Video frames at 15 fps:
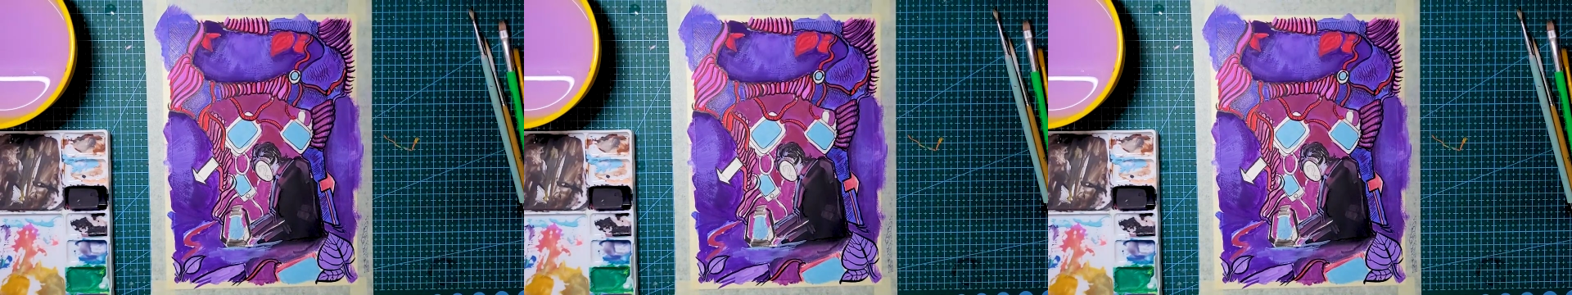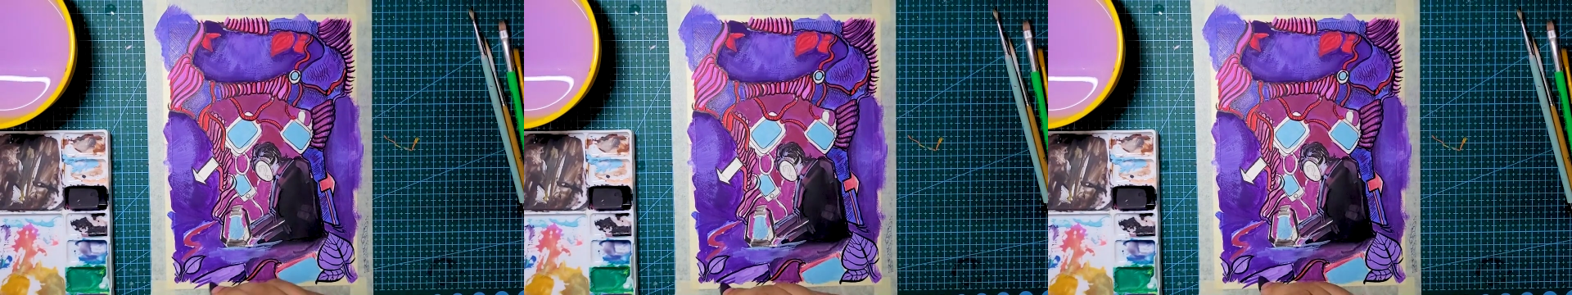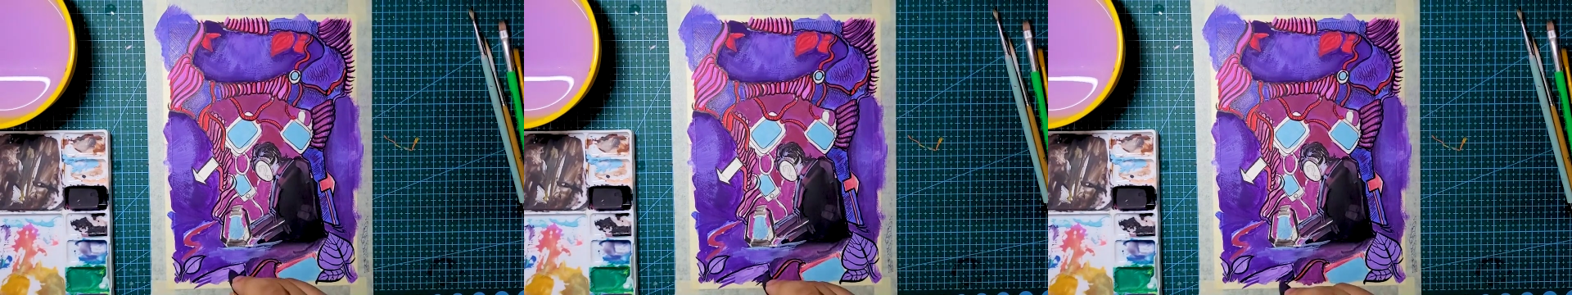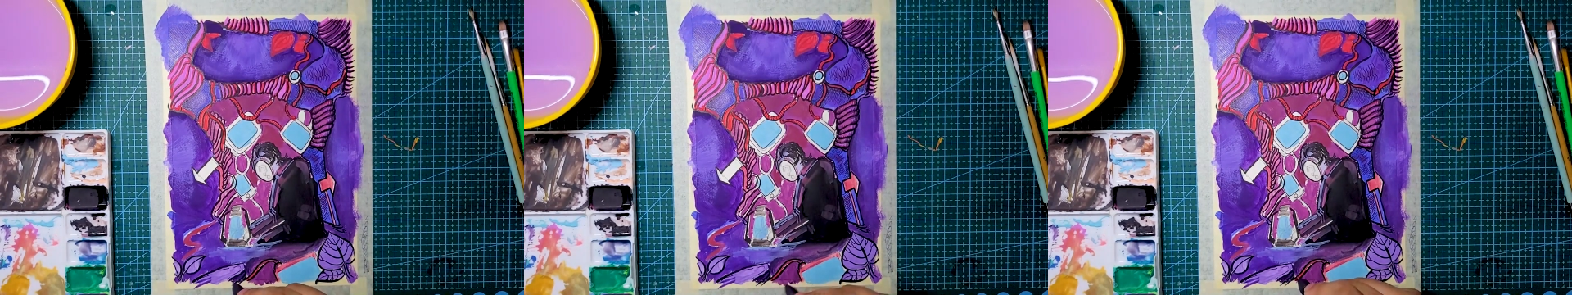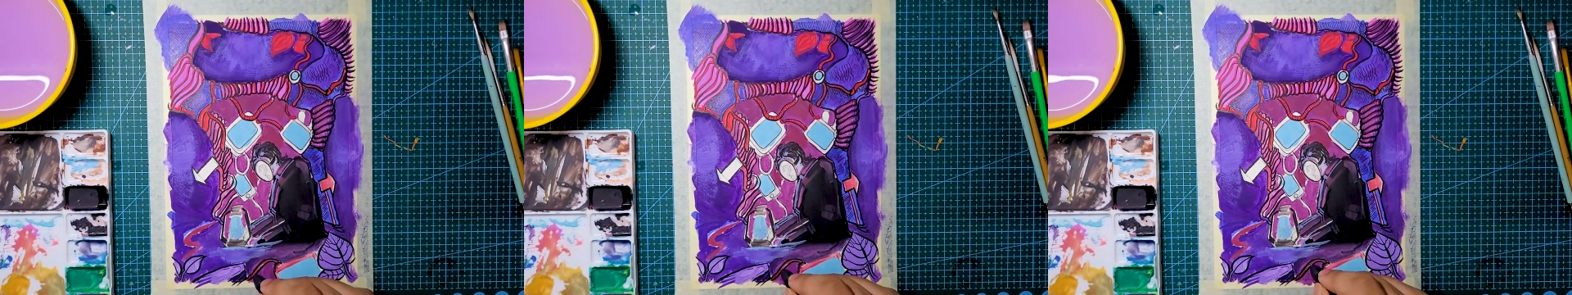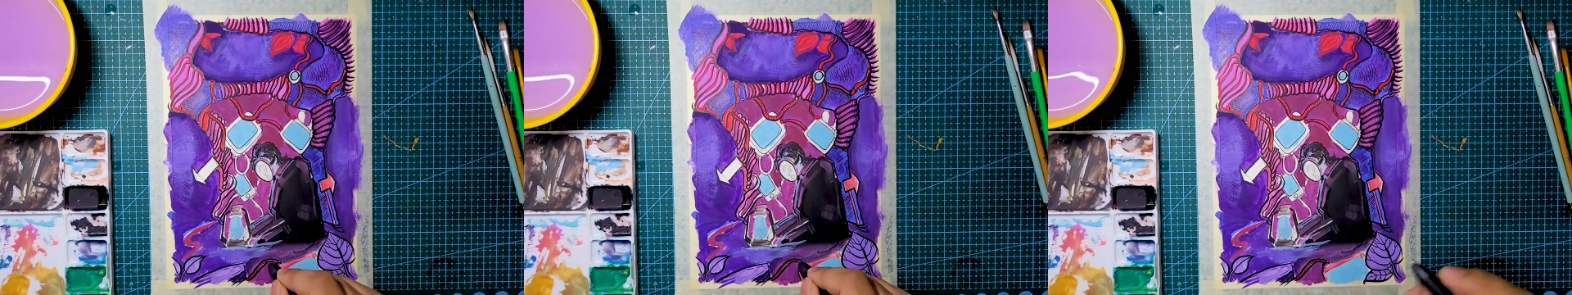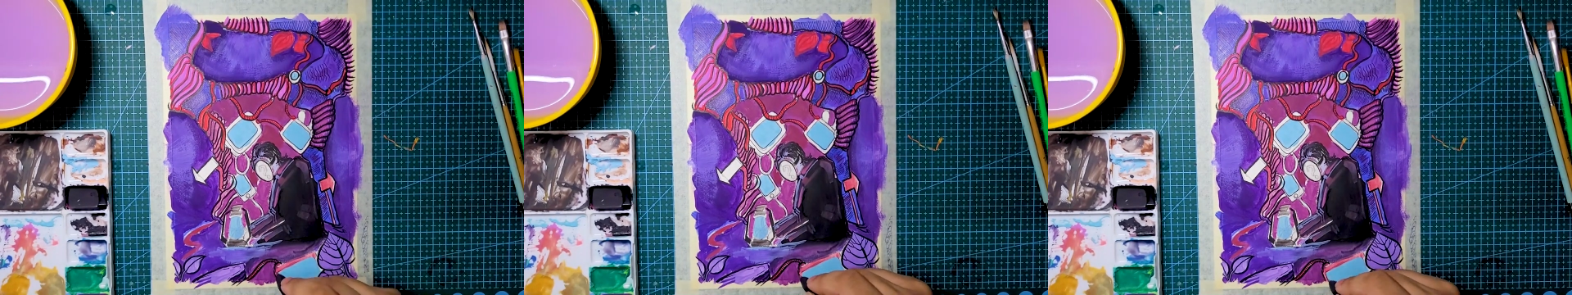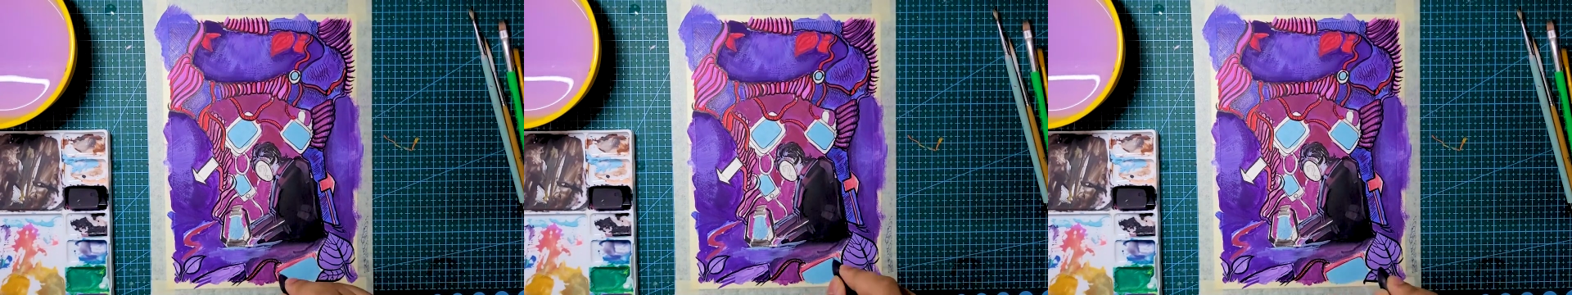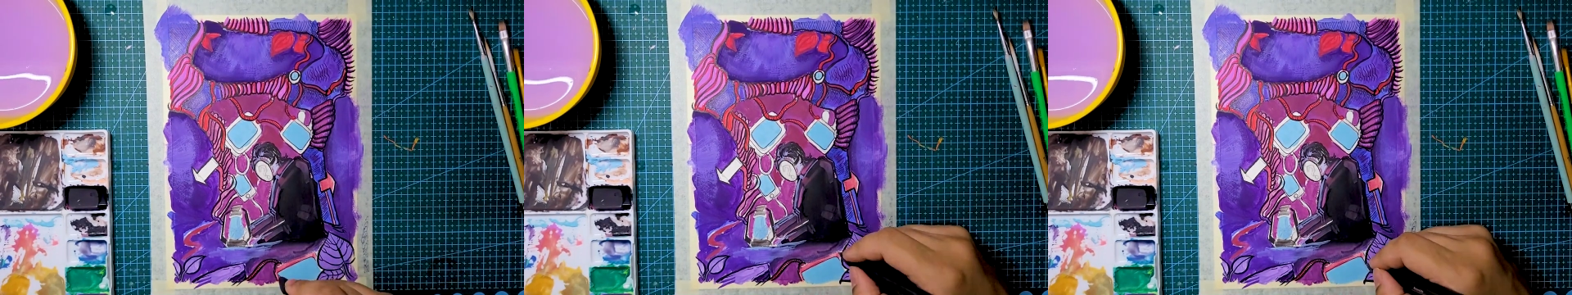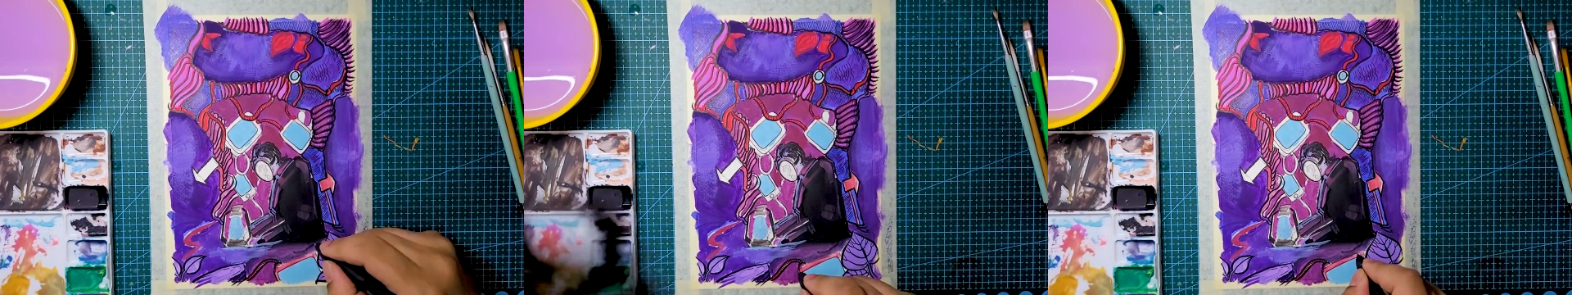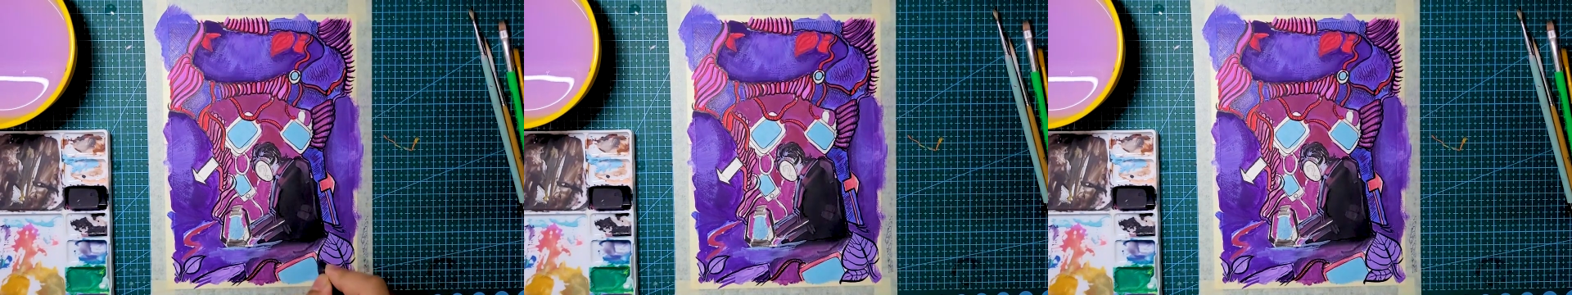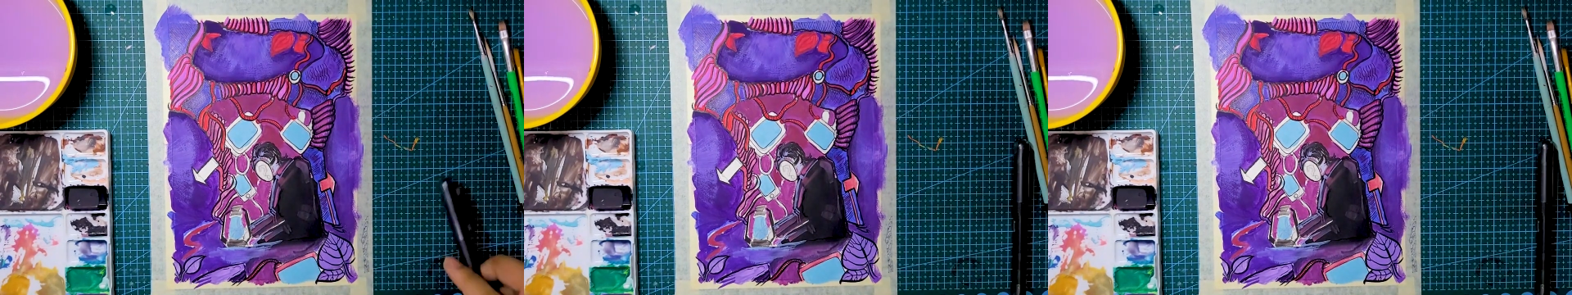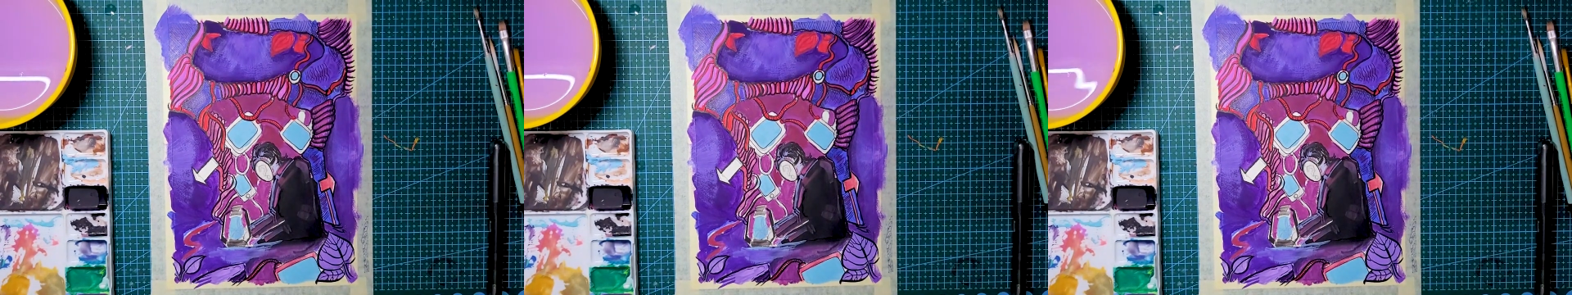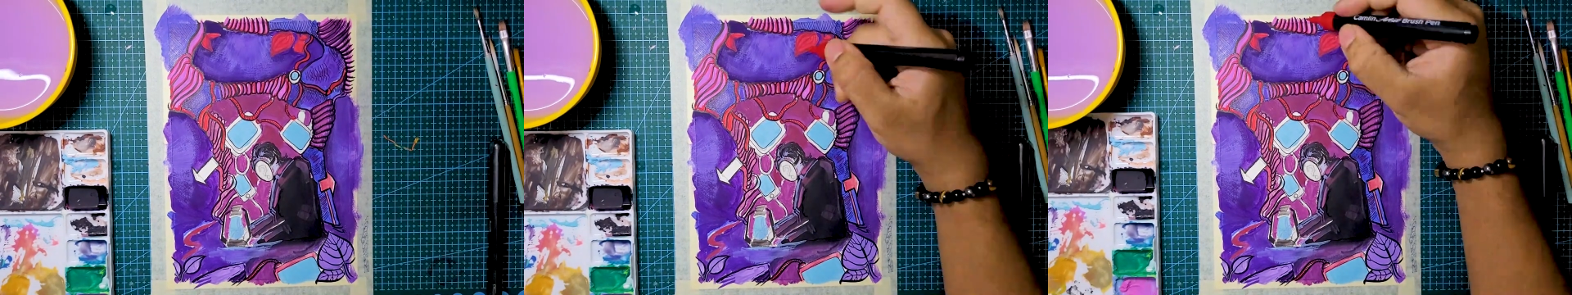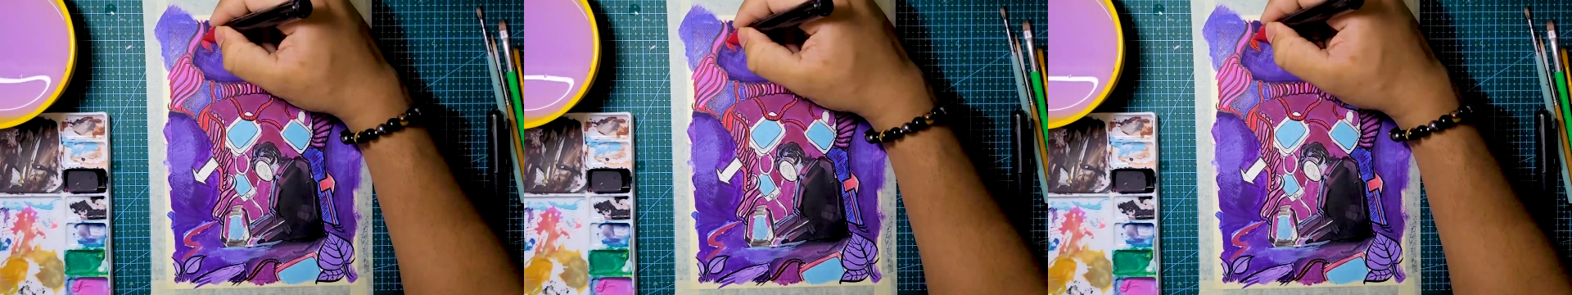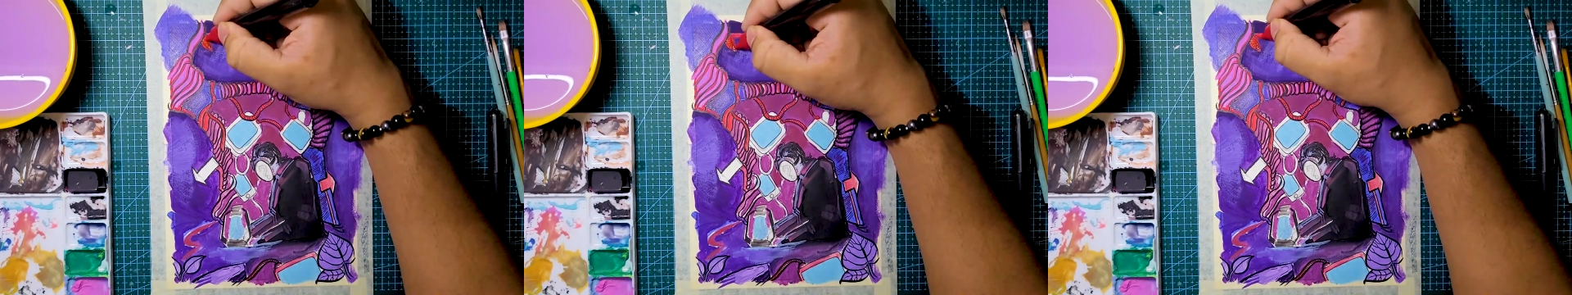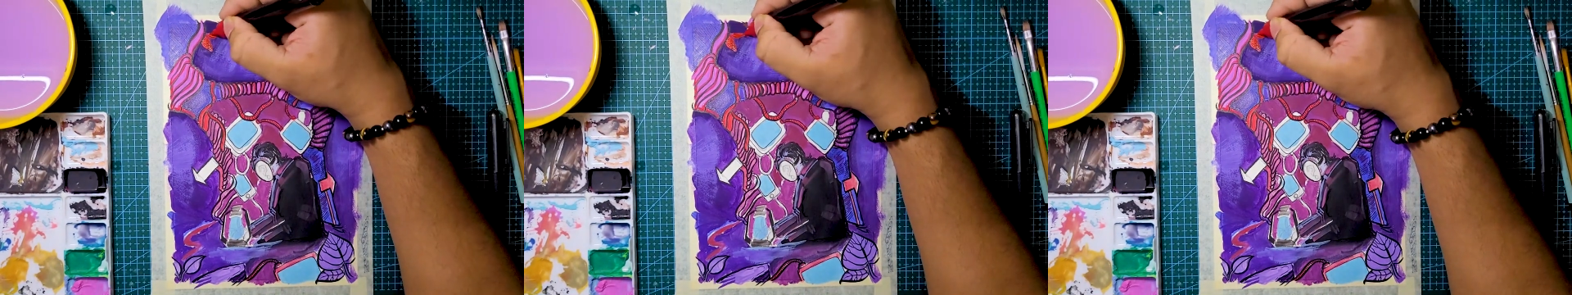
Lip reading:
Nobody's mouth can be seen.